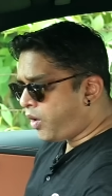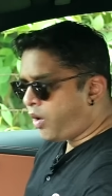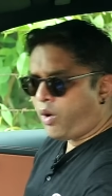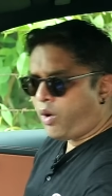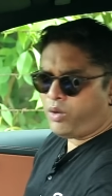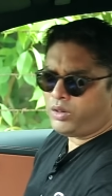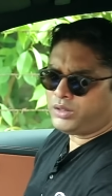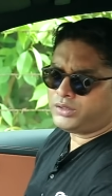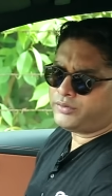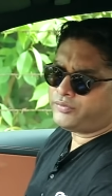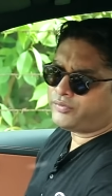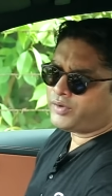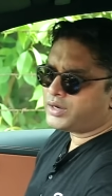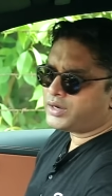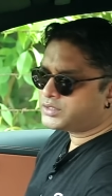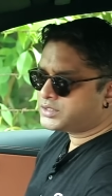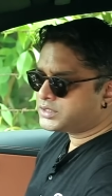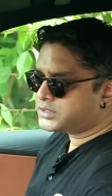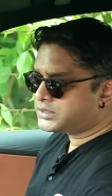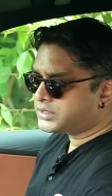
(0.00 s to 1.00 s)
all the
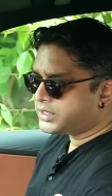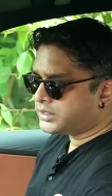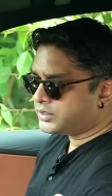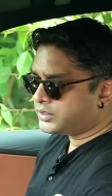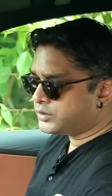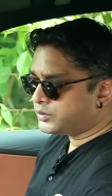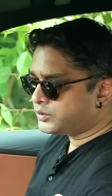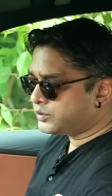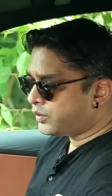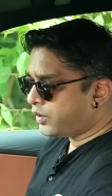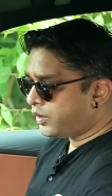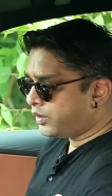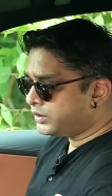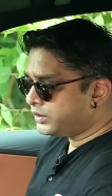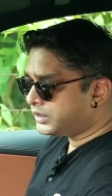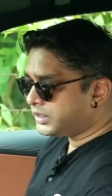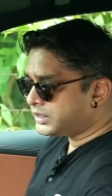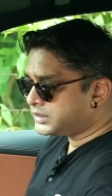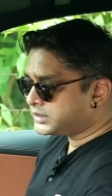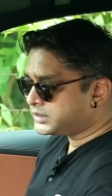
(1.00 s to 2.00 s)
functions that you
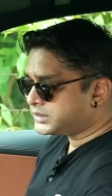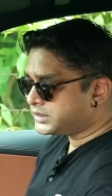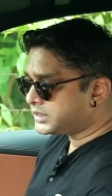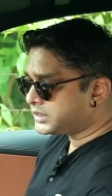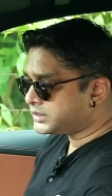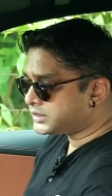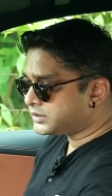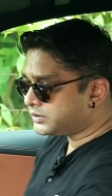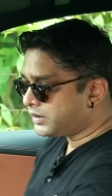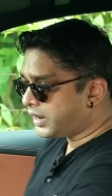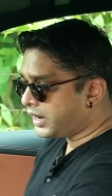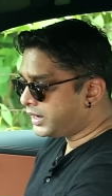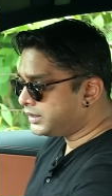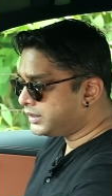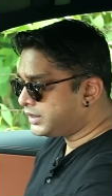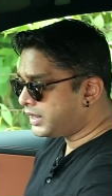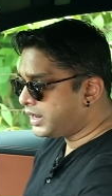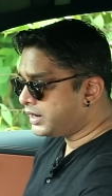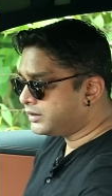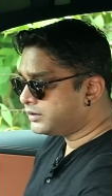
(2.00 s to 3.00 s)
want. It's just
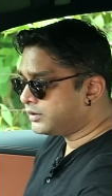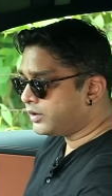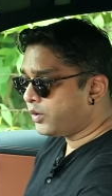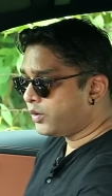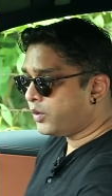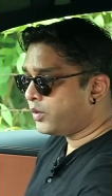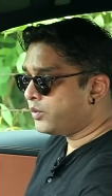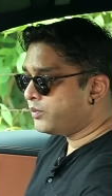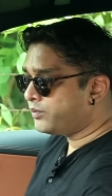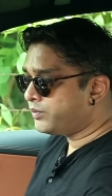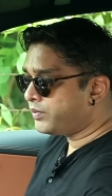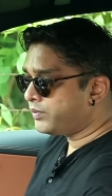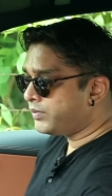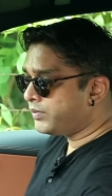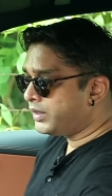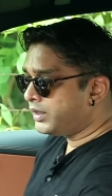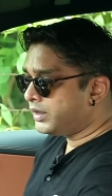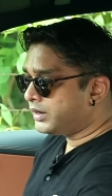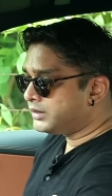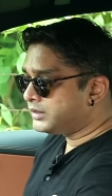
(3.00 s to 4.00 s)
right there in the home
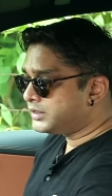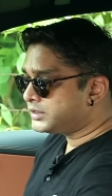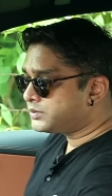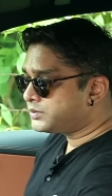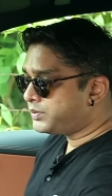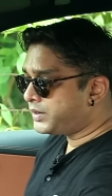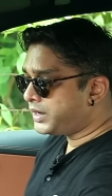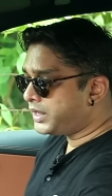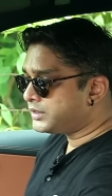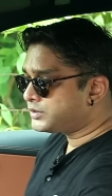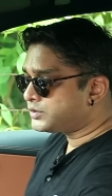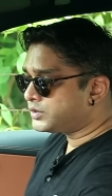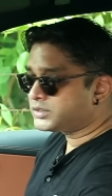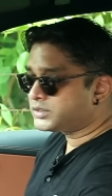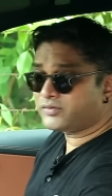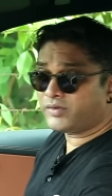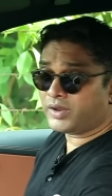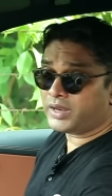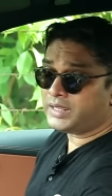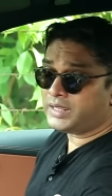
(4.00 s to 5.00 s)
display, so
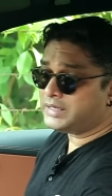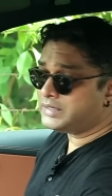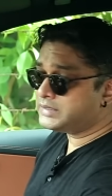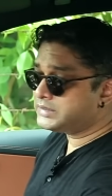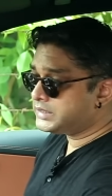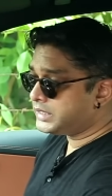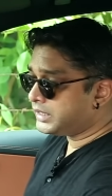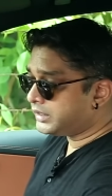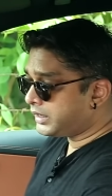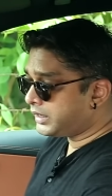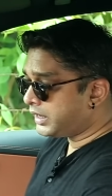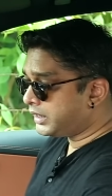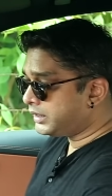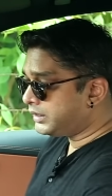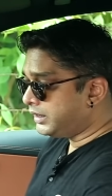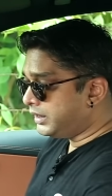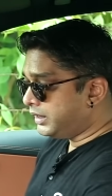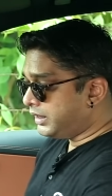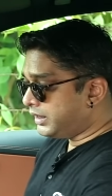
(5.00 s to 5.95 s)
it's very easy again.